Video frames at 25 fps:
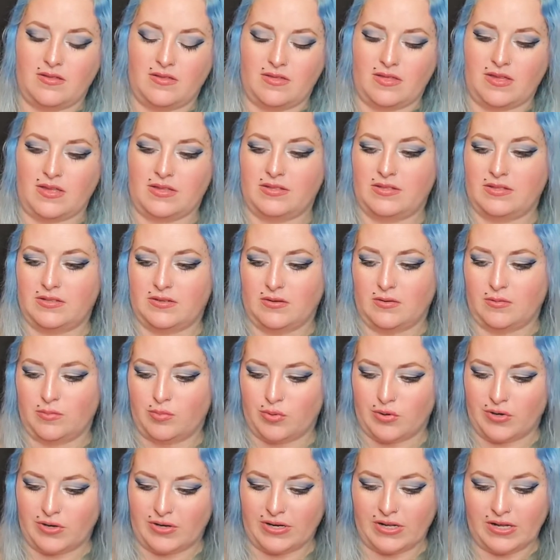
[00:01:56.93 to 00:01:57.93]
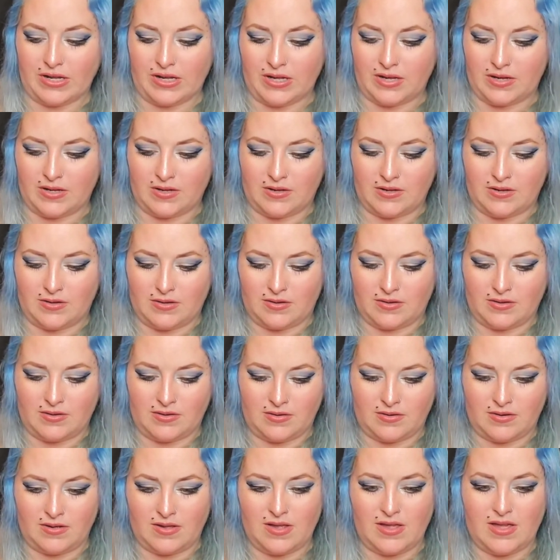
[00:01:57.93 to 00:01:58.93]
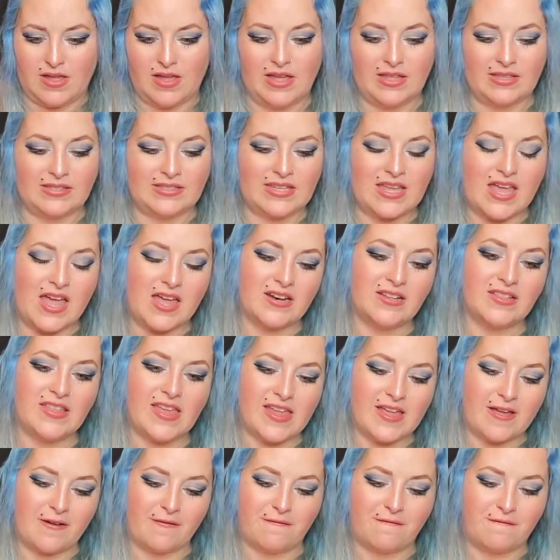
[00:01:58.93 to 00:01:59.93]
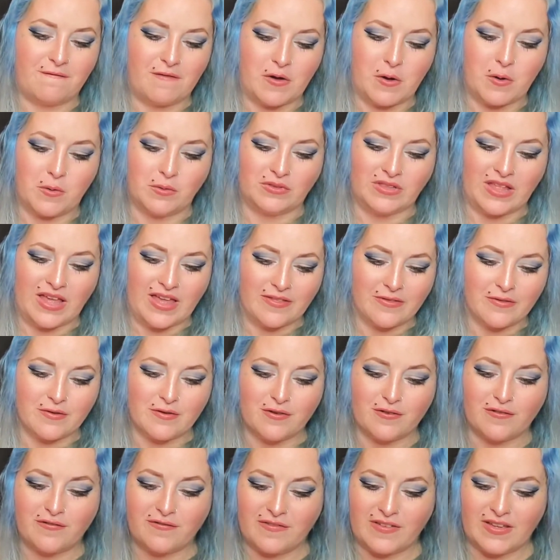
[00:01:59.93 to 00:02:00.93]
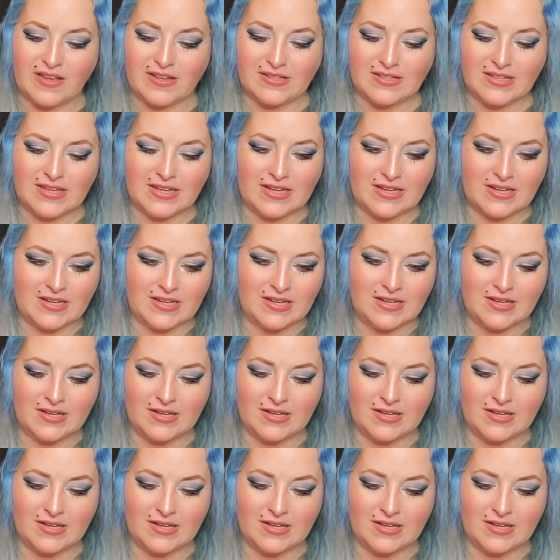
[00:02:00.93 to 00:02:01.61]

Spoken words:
that's so pretty. It's kind of like a faux leather feeling.